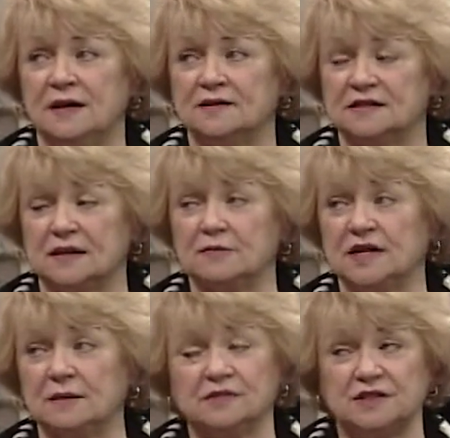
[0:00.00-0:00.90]
and
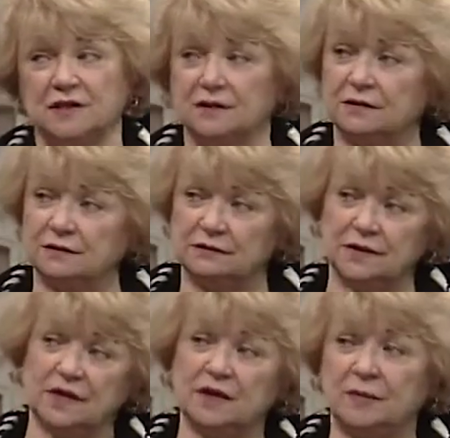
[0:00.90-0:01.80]
sometimes they're
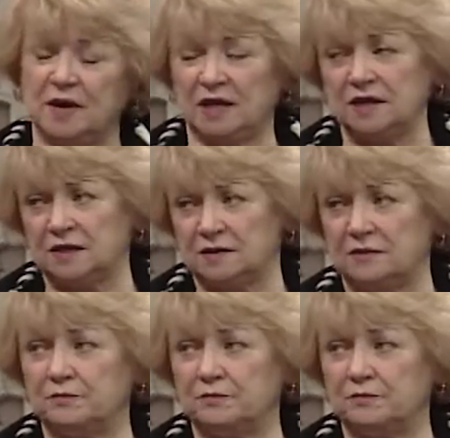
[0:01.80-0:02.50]
independent